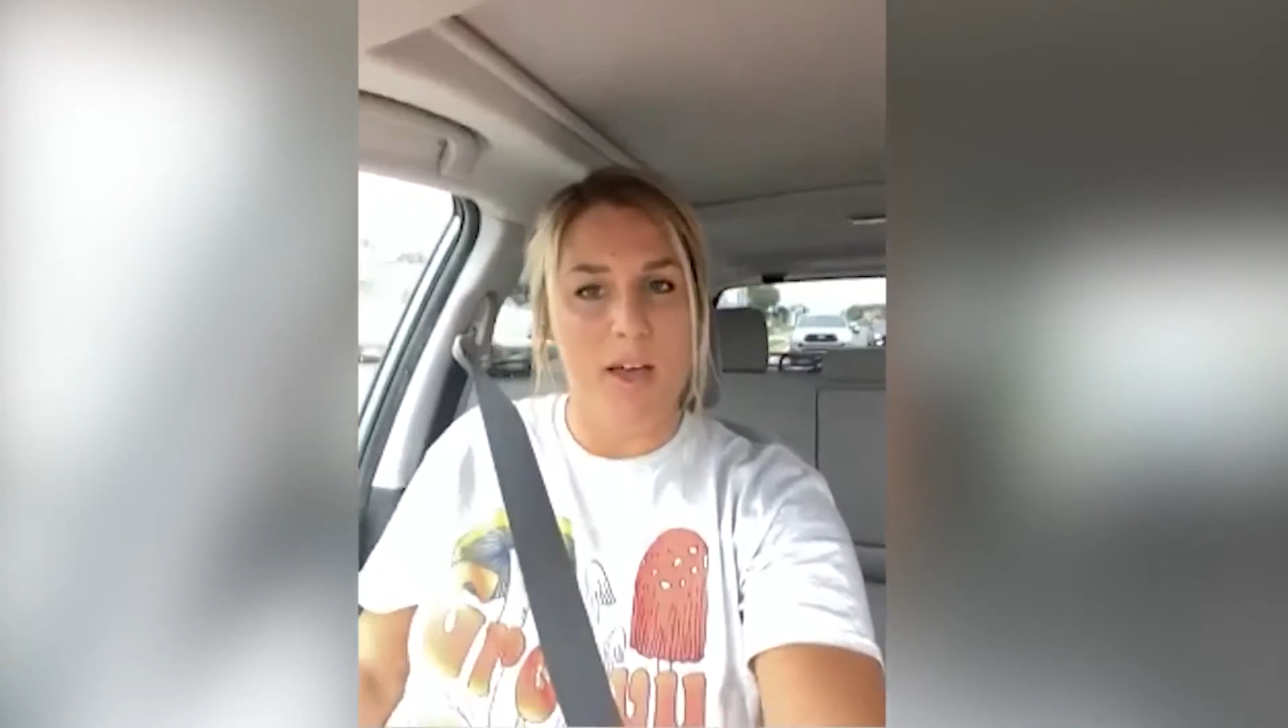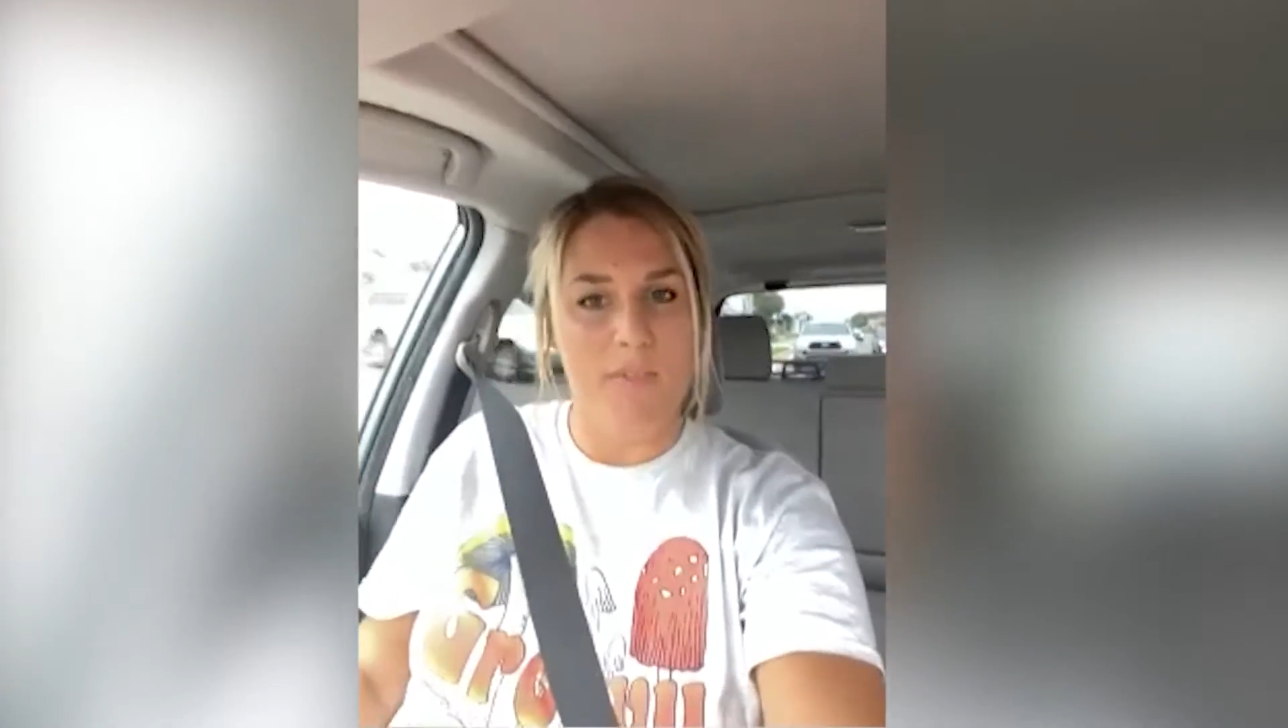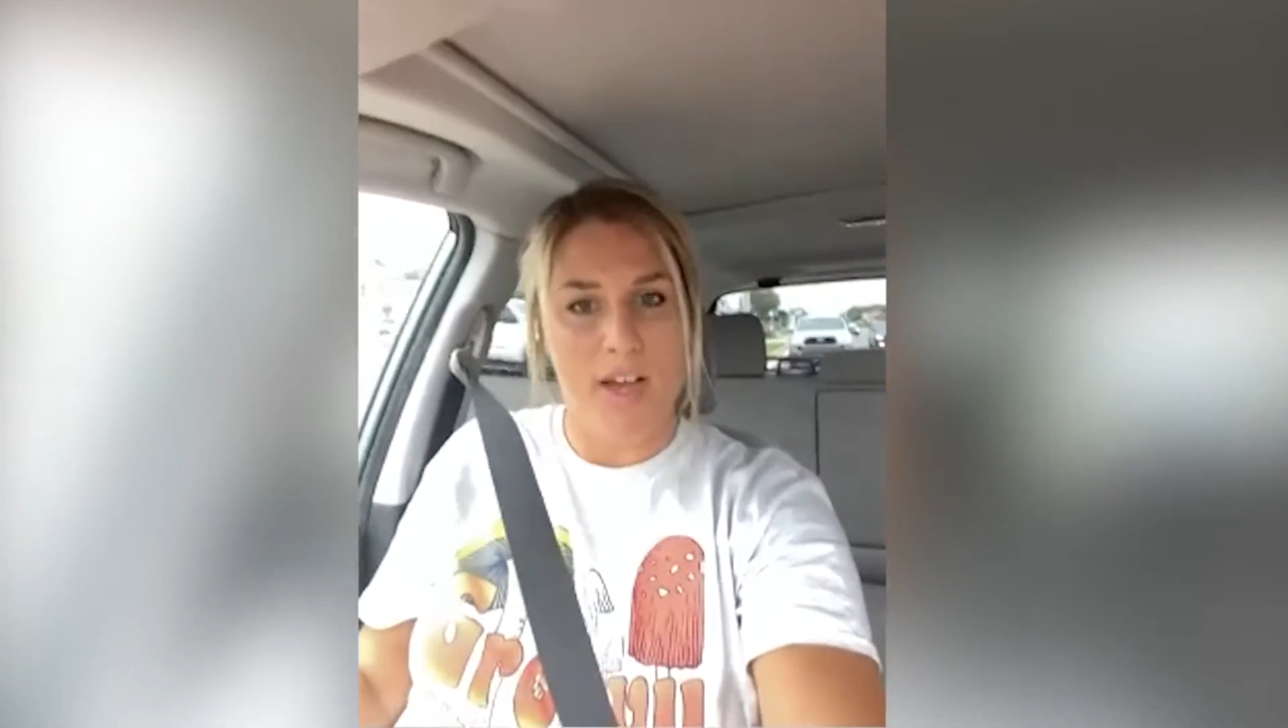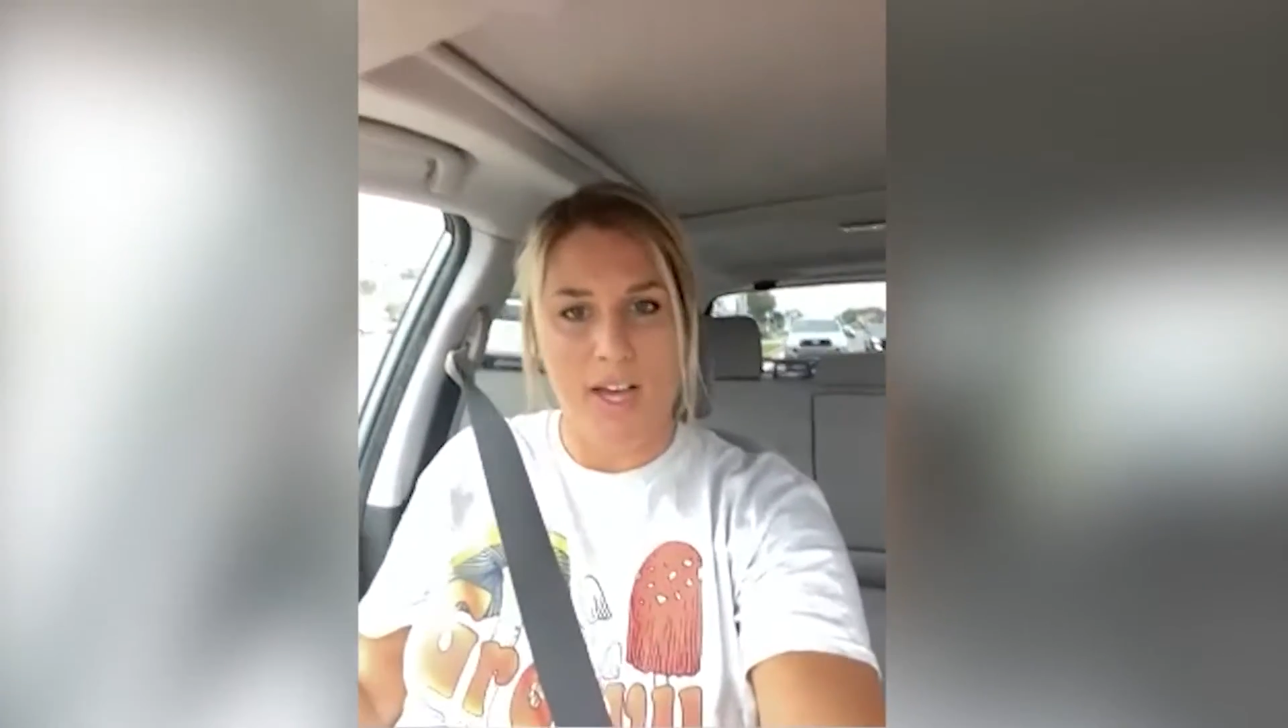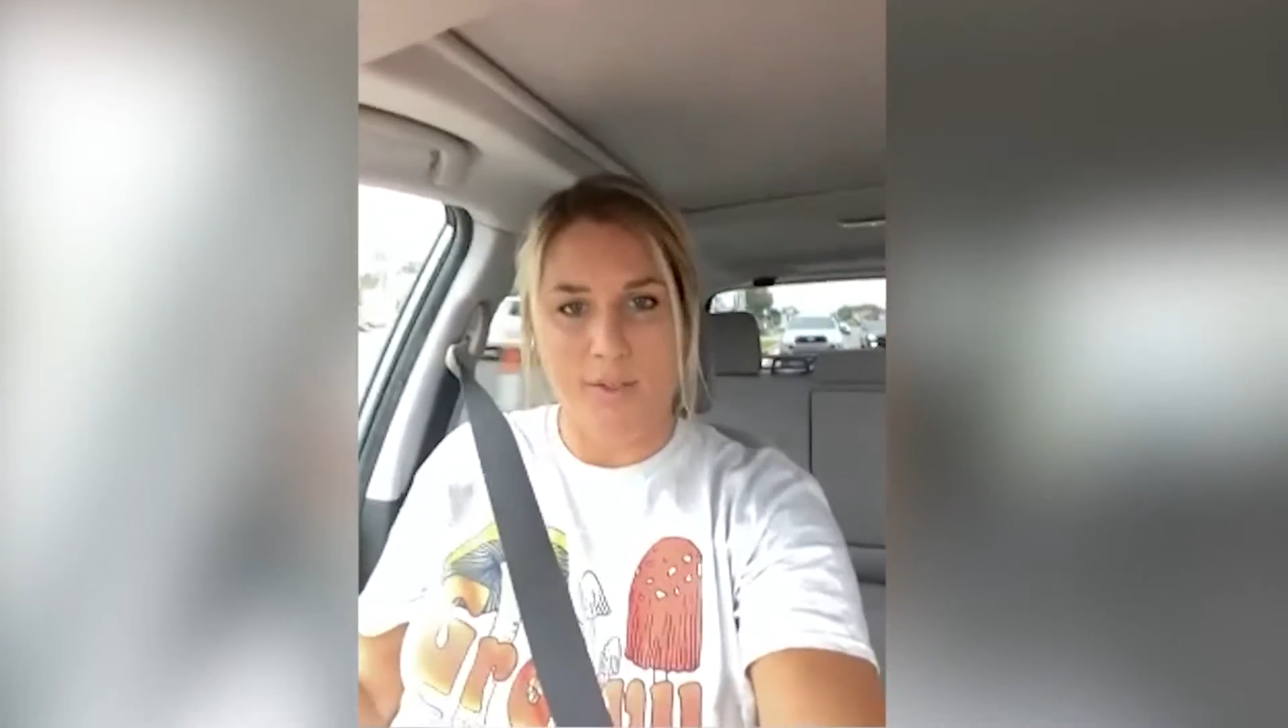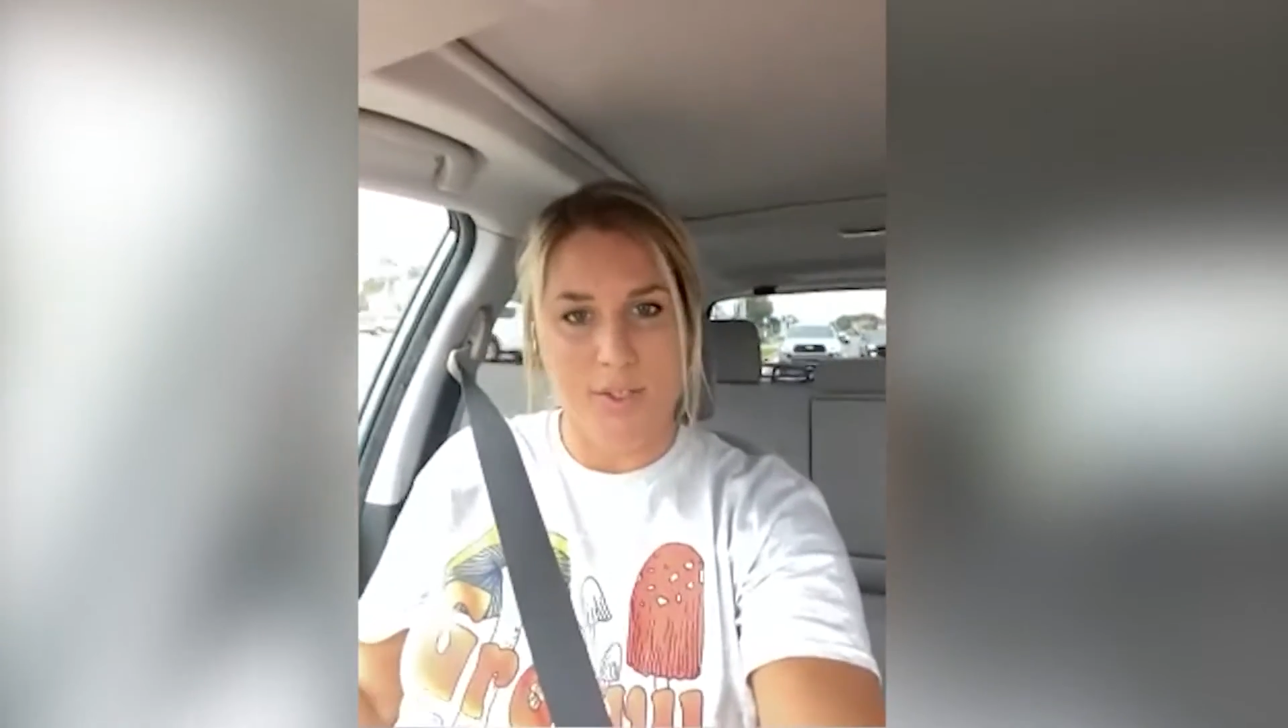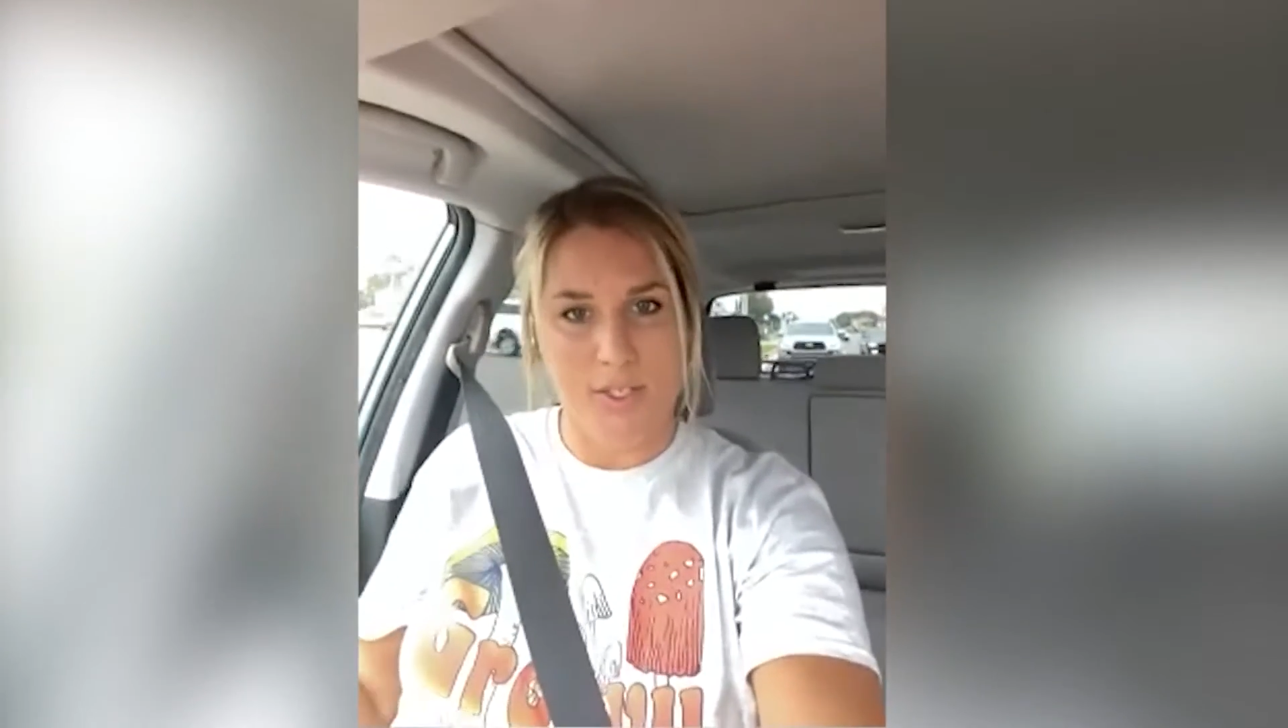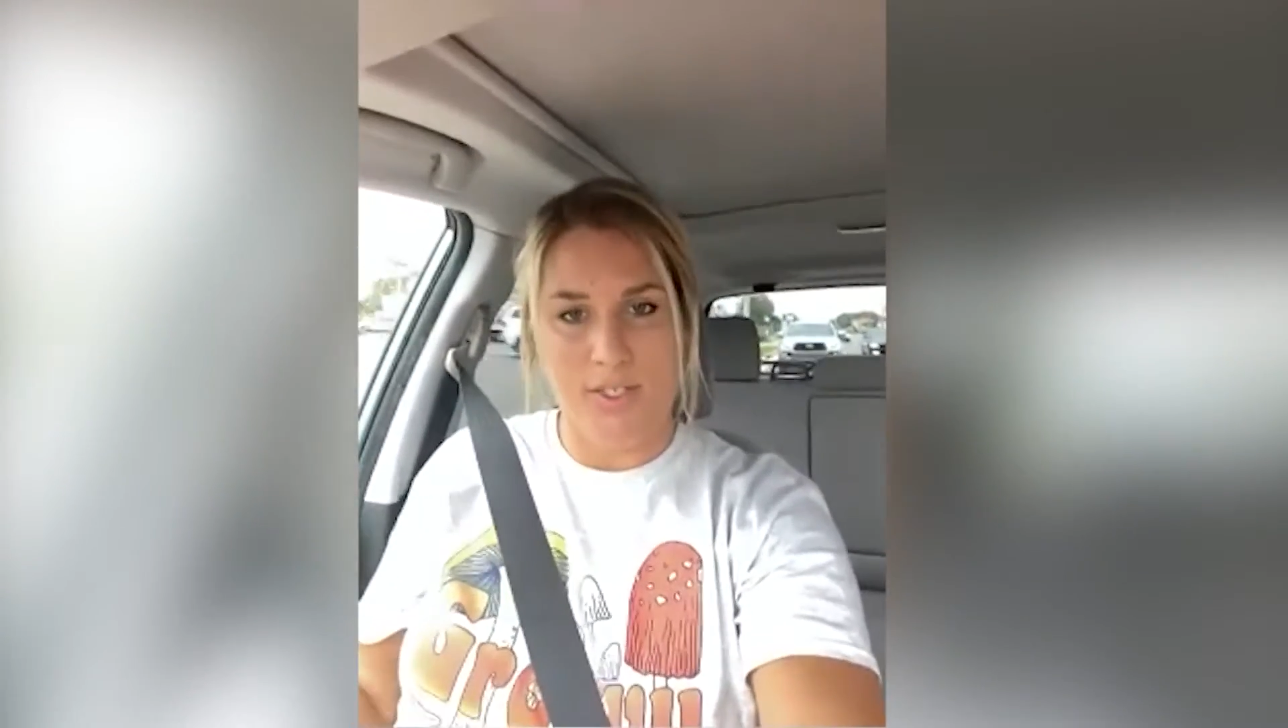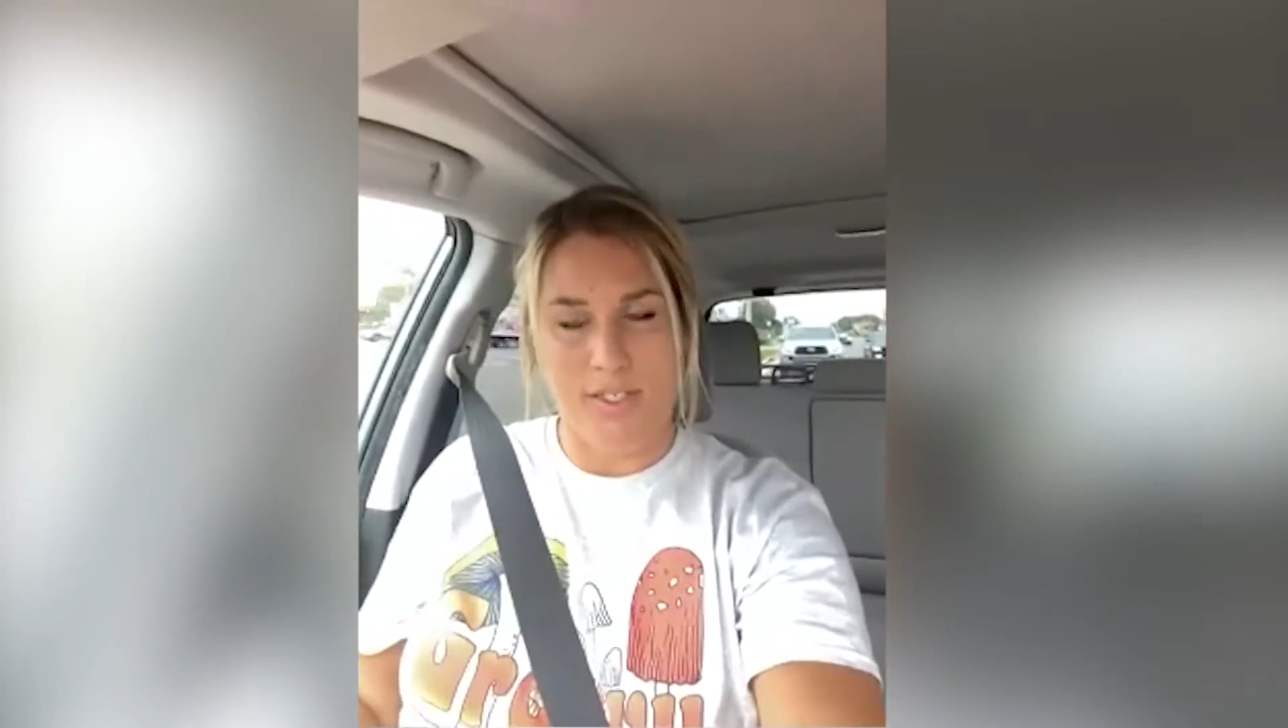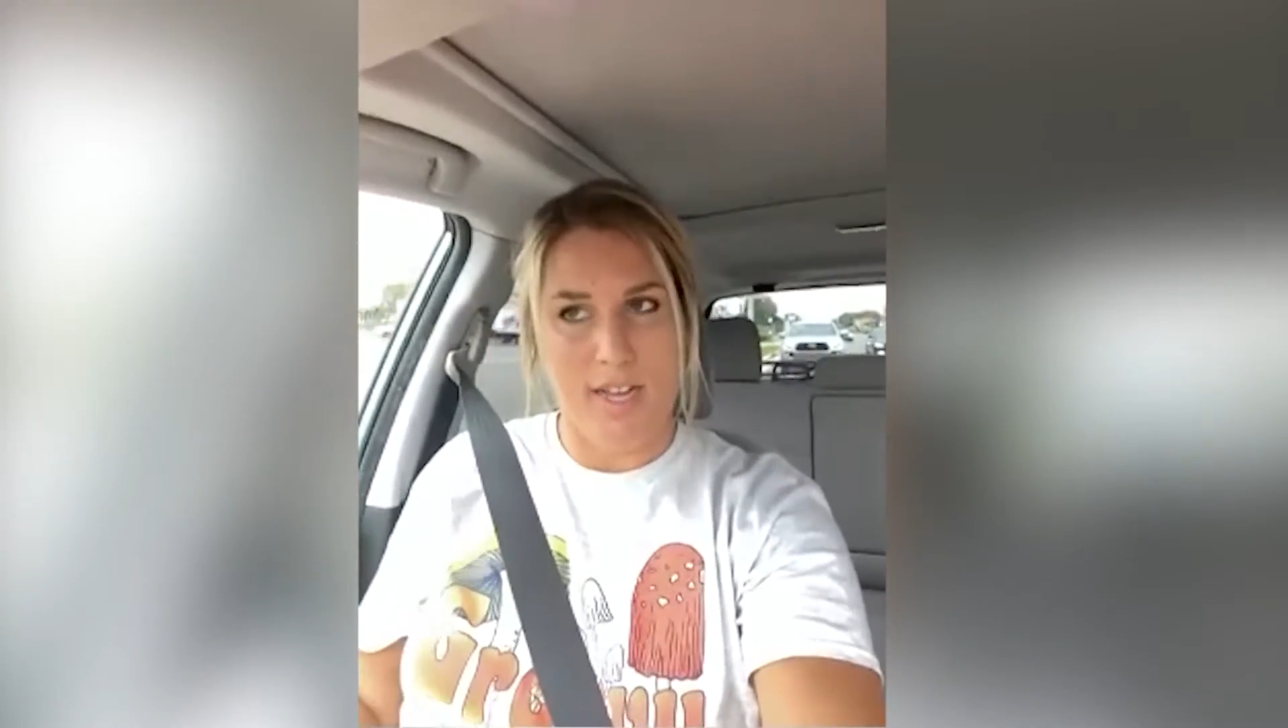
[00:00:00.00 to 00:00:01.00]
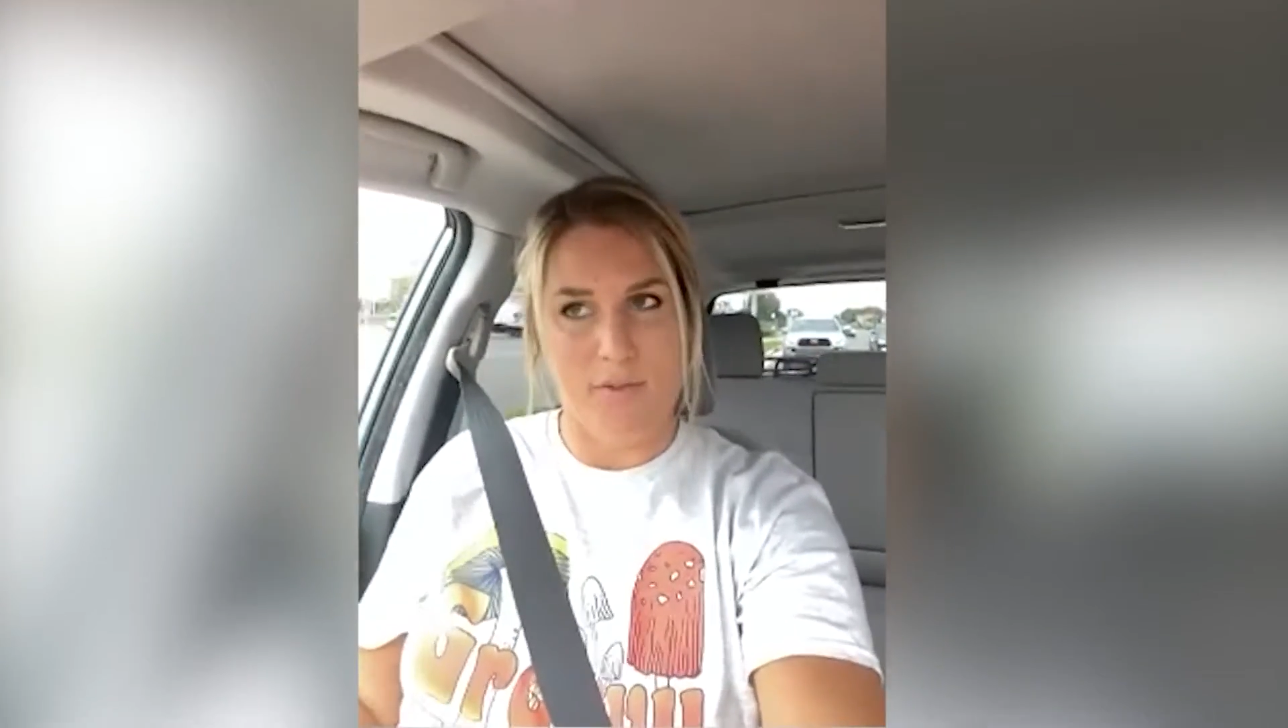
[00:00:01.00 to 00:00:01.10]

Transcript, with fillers: we have a house